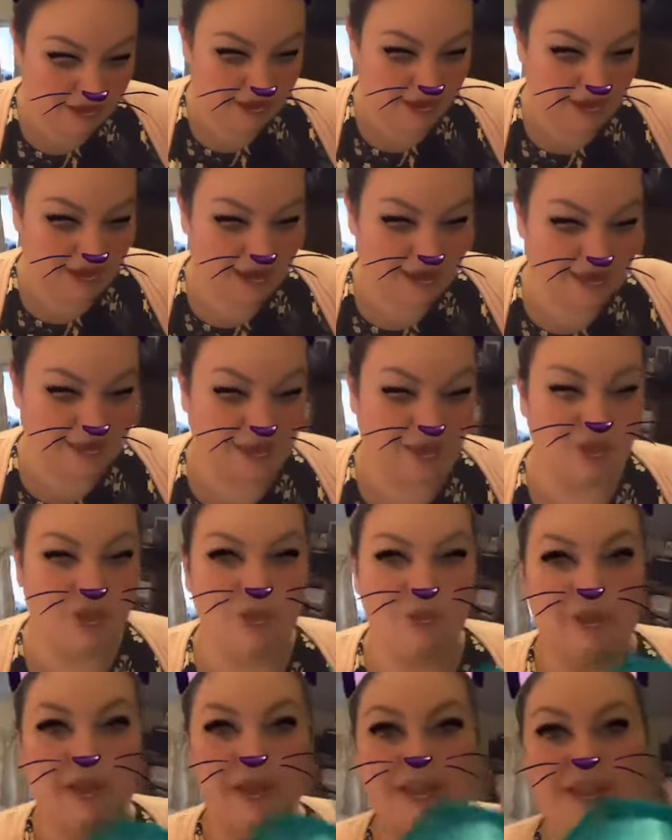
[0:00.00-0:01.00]
And as
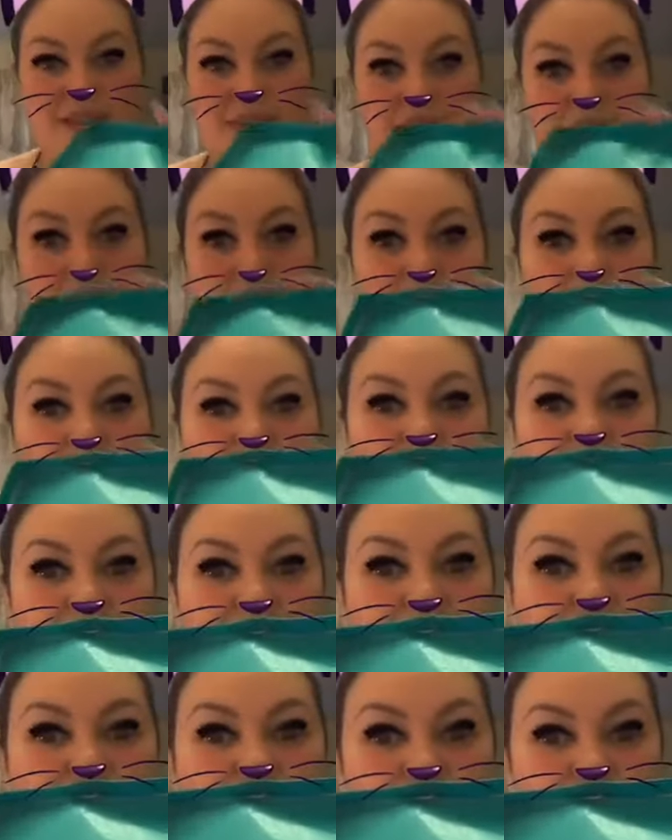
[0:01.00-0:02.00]
you can see, Mel has
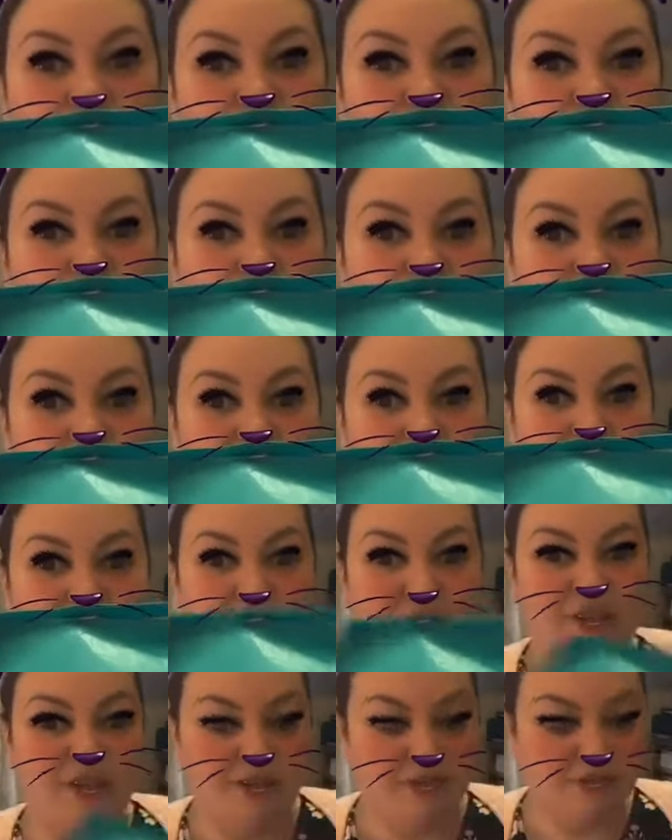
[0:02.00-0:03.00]
not opened at all.